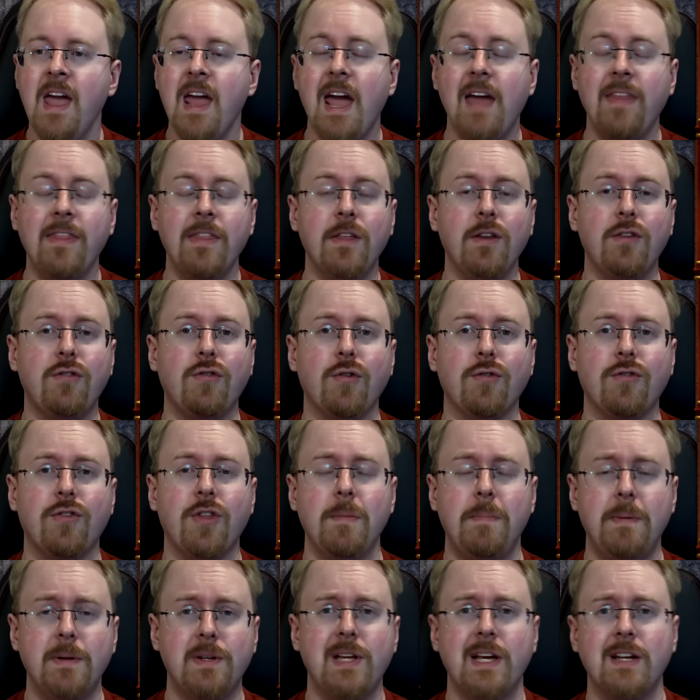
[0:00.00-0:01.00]
And there's also
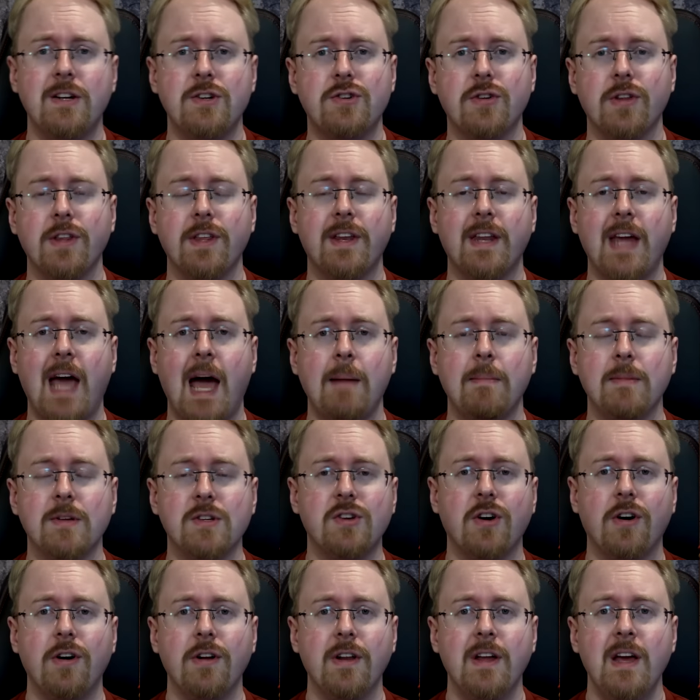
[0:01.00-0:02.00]
the potential that
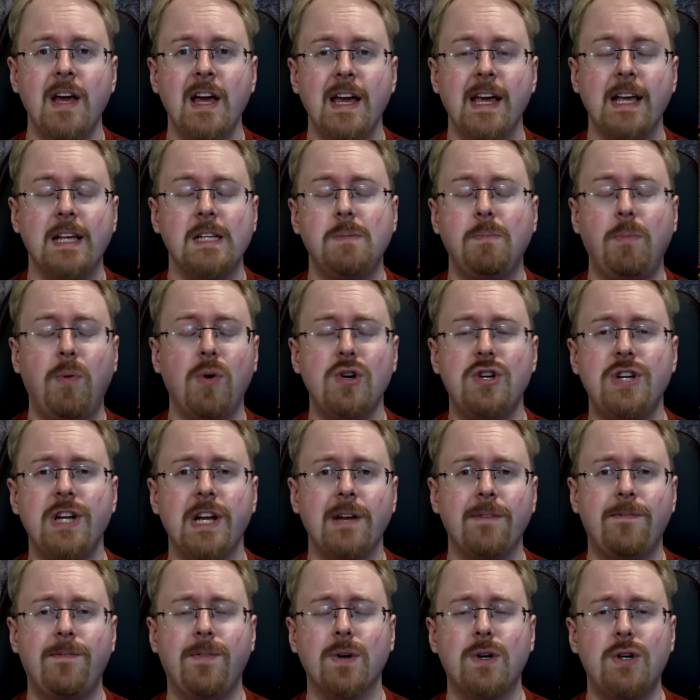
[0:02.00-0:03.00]
Amazon is
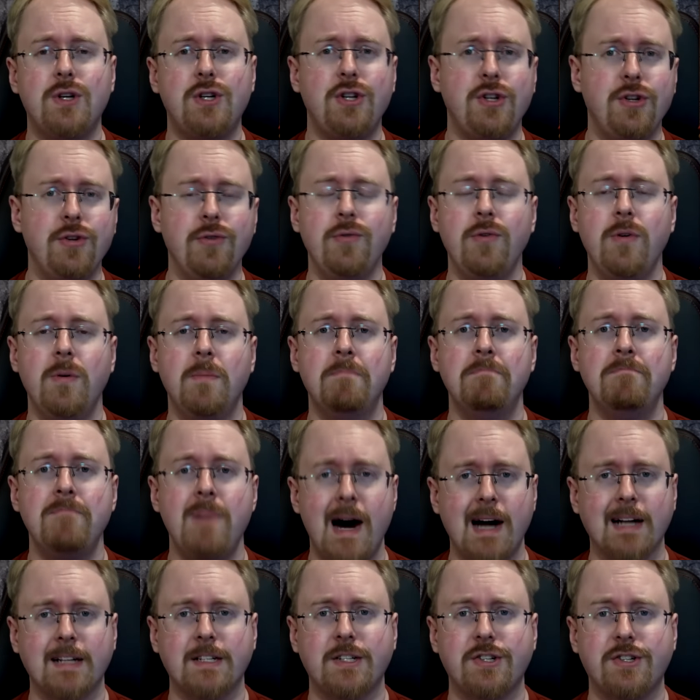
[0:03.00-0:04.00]
pushing for too
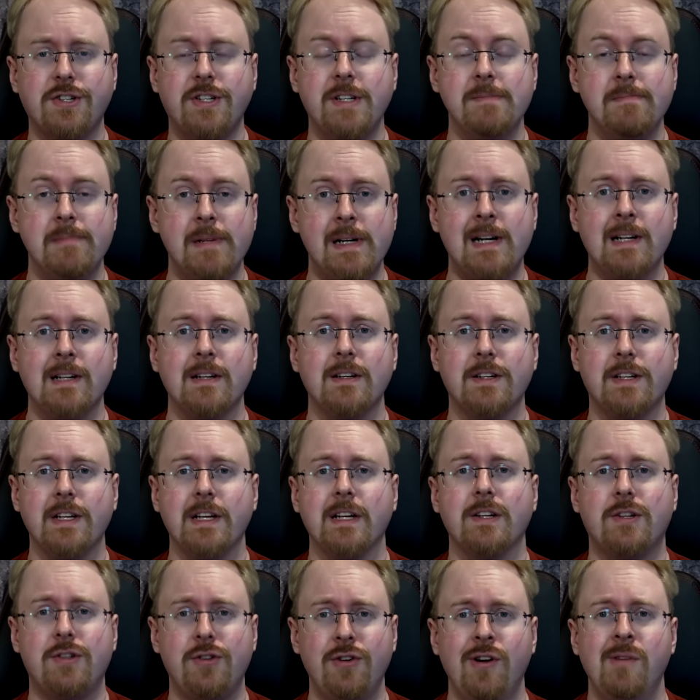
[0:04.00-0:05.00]
much,
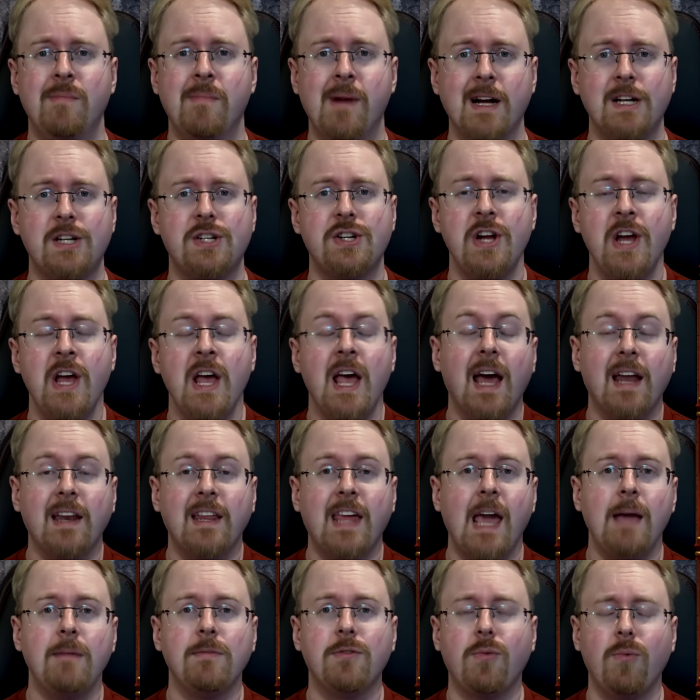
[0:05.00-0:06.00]
demanding too much, and
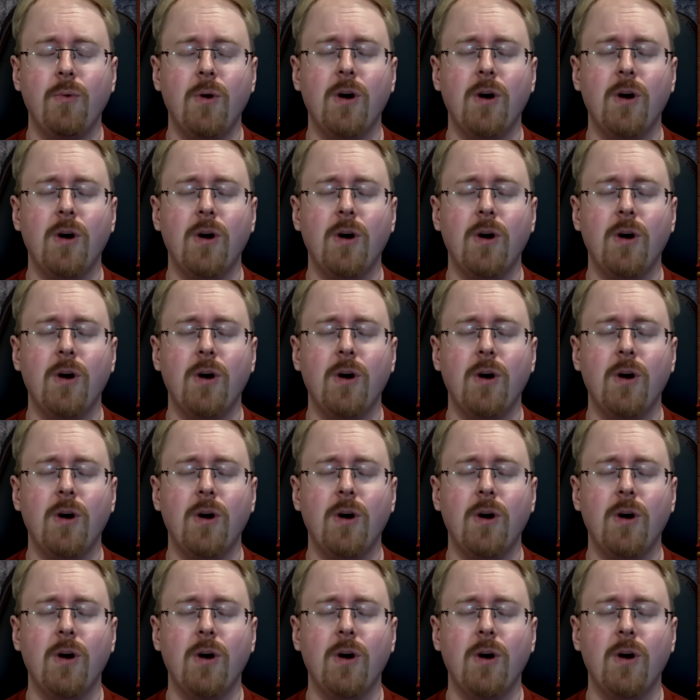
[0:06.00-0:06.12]
Games